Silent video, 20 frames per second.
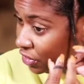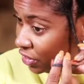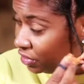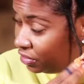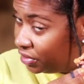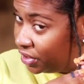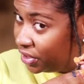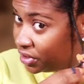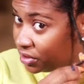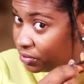
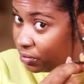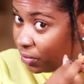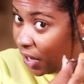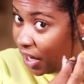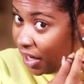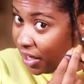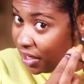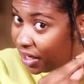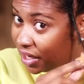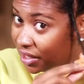do this
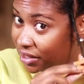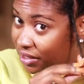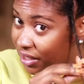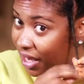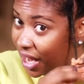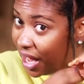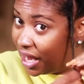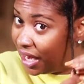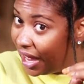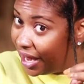right, they
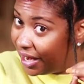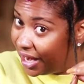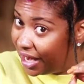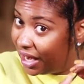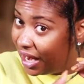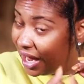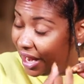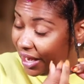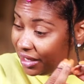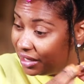say they
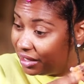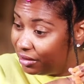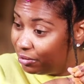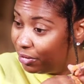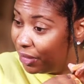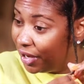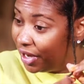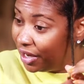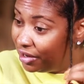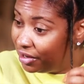like
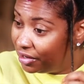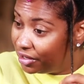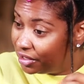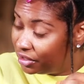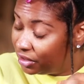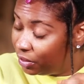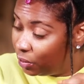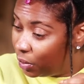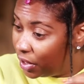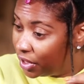it better
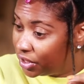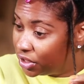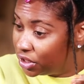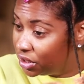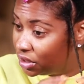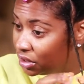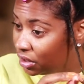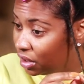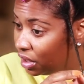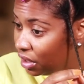than the wash
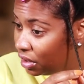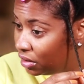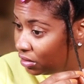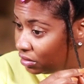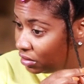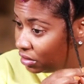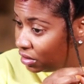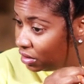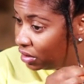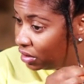and go.